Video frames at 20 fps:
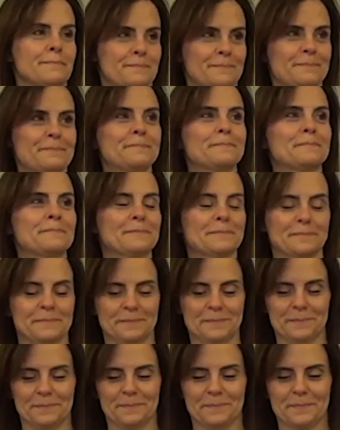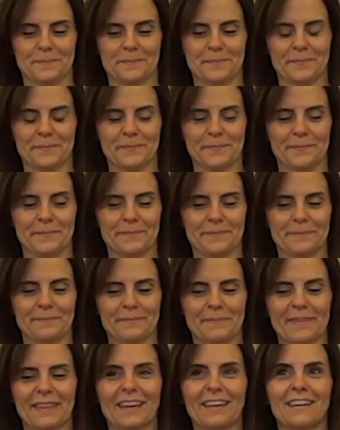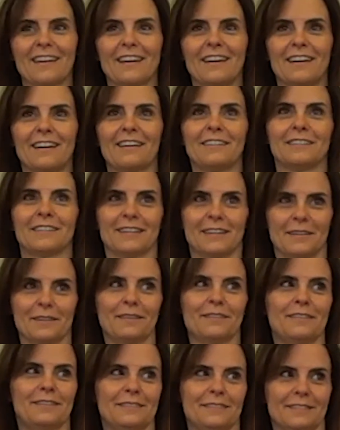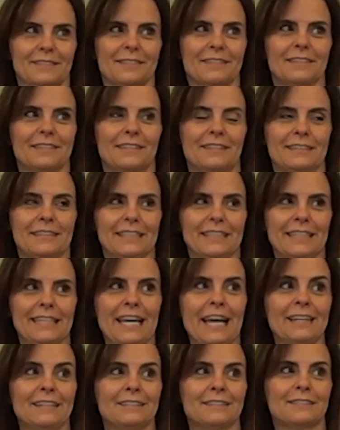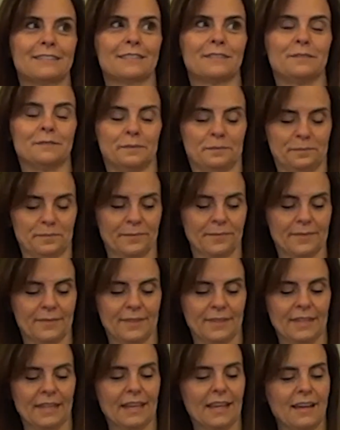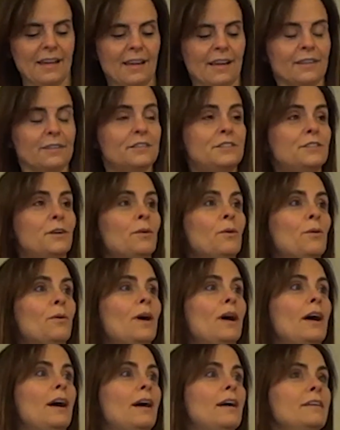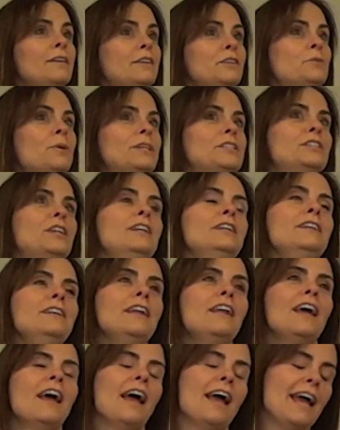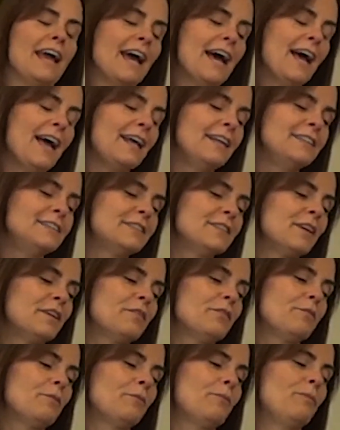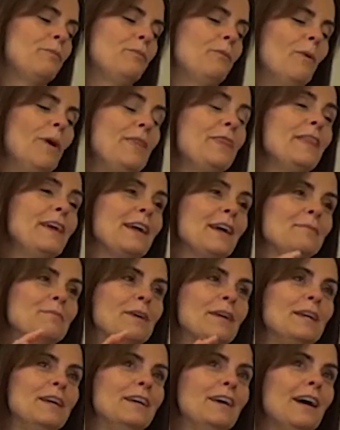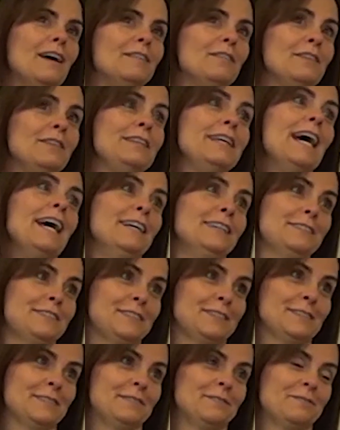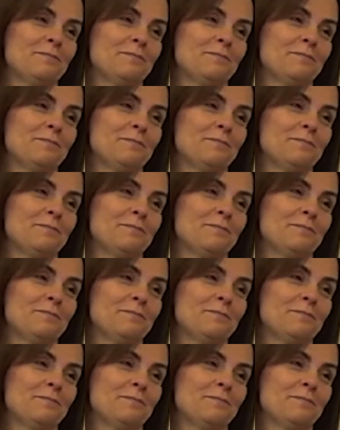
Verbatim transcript: education up to grade twelve? Cause I see that as a real motivator for kids to. Yes. So, uh, good question. And one thing I'm gonna, uh, yes,